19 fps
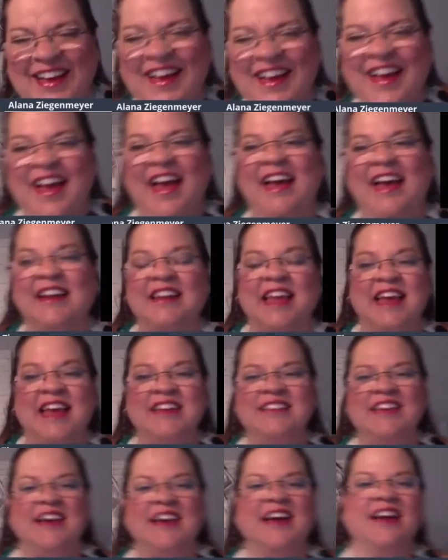
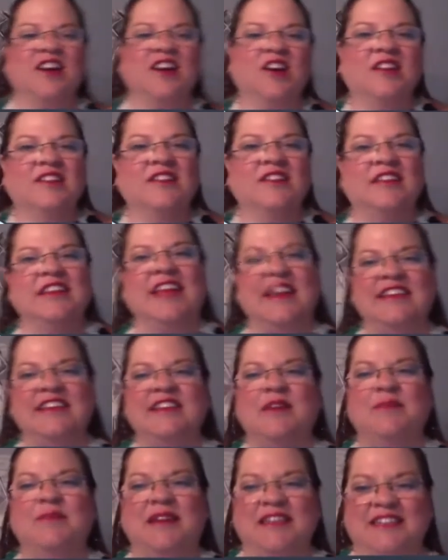Atlanta. I call her
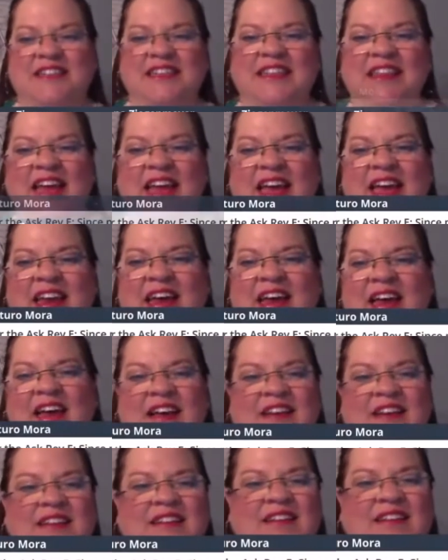Atlanta, but it's
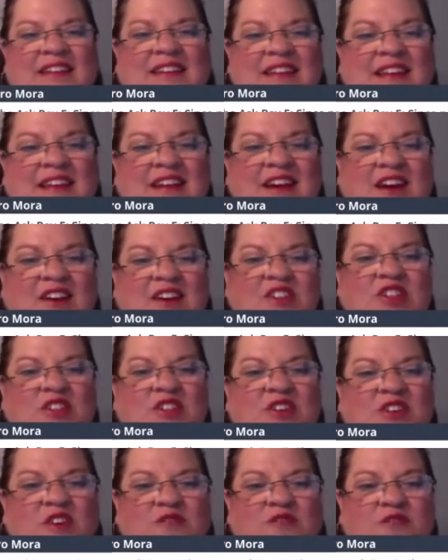Alana.
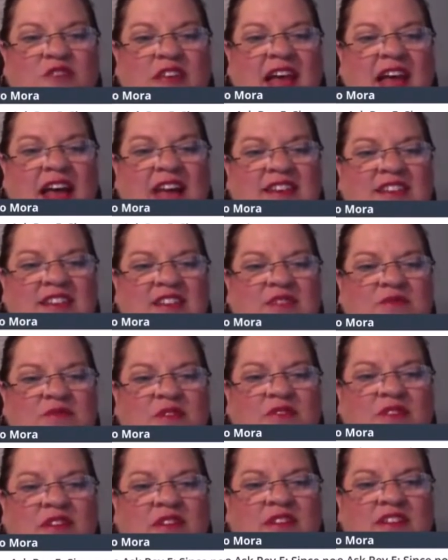Arturo, for the Ask
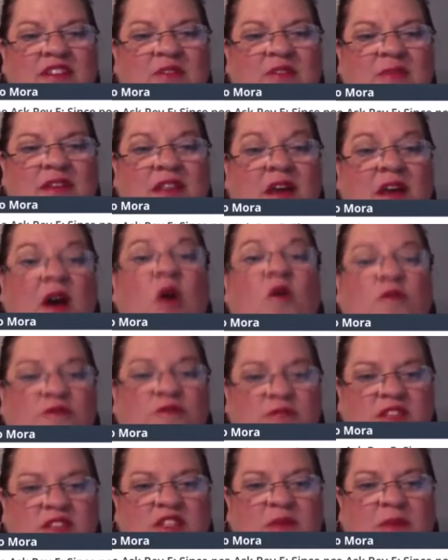Reverend Elizabeth. Oh,
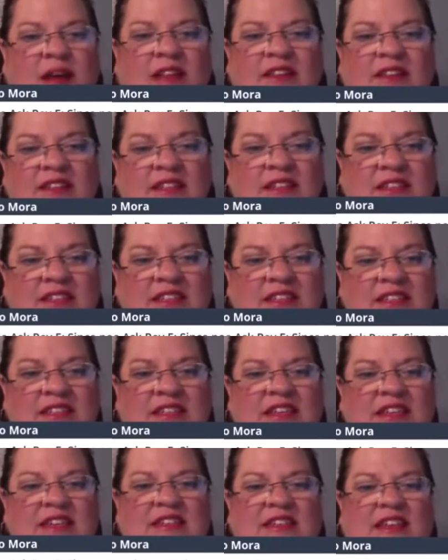since politics these
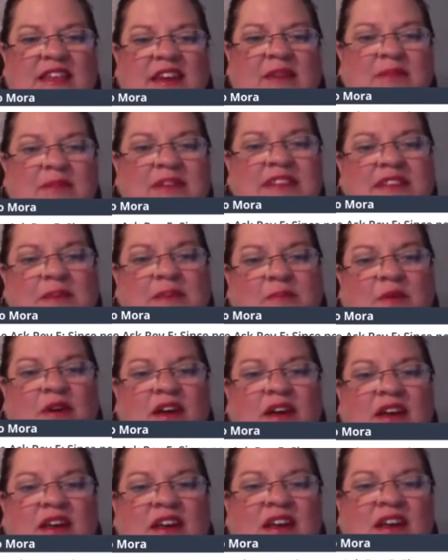days cannot be
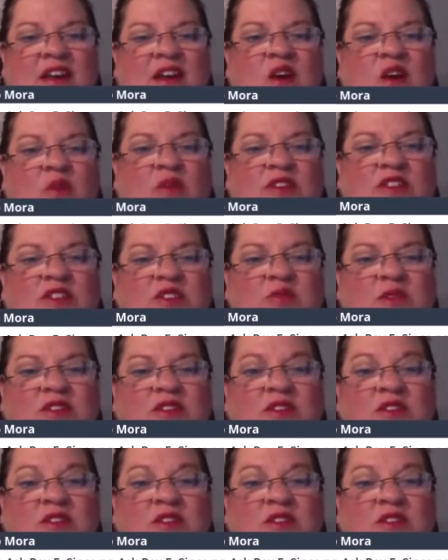separated, what does one do?